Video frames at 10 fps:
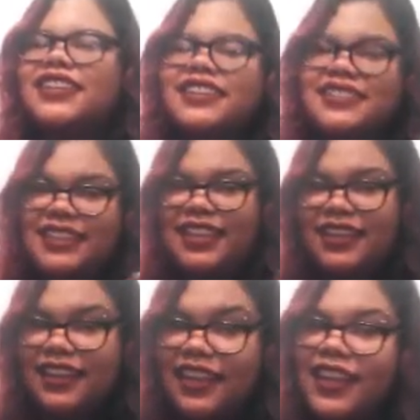like I
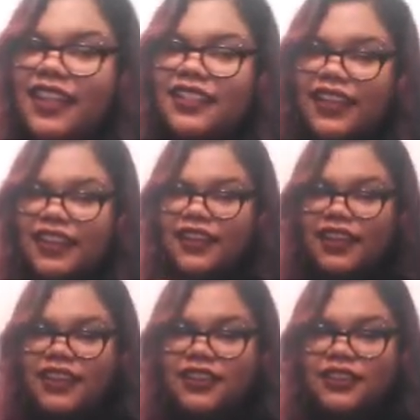said, like,
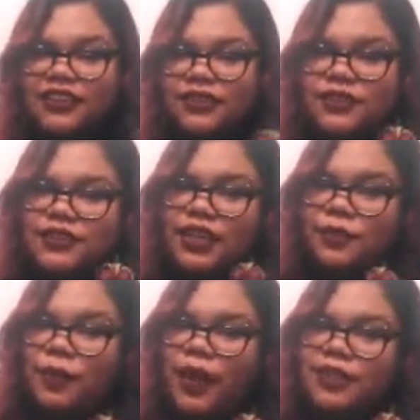Eternally Yours
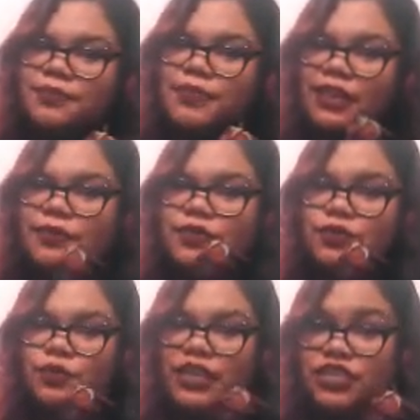and Wasp, they were
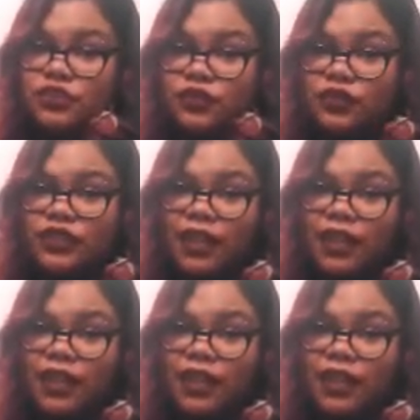switched for the